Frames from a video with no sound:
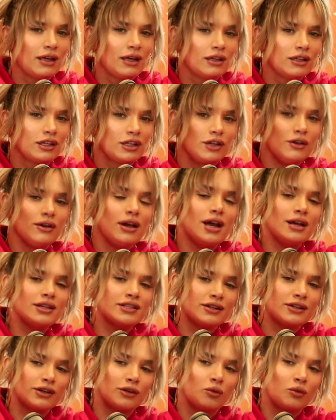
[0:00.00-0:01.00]
you guys
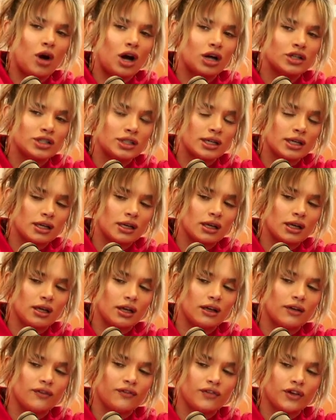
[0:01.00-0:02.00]
are watching.
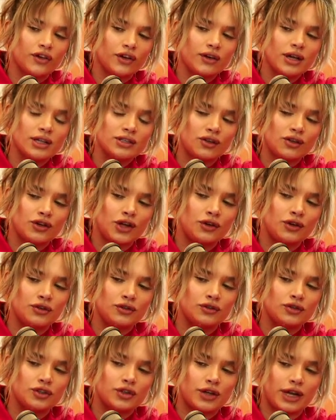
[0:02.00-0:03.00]
If you guys don't know who
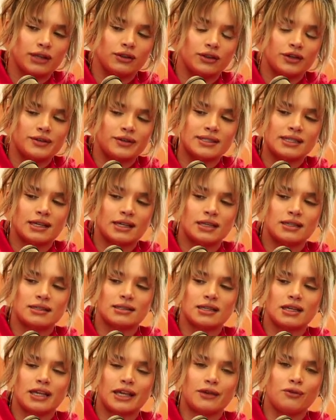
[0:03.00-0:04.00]
Trey Lewis is,
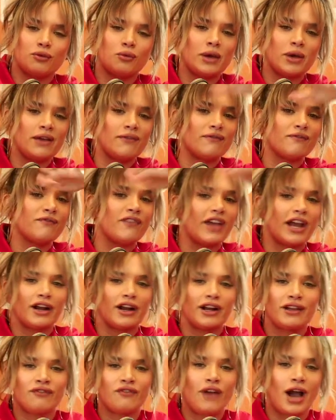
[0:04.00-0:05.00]
he went
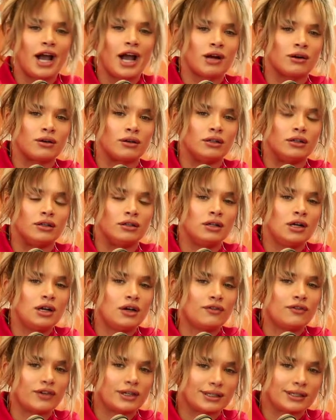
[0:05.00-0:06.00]
very viral
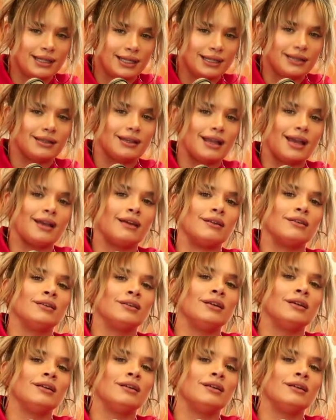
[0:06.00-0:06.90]
for Dicked Down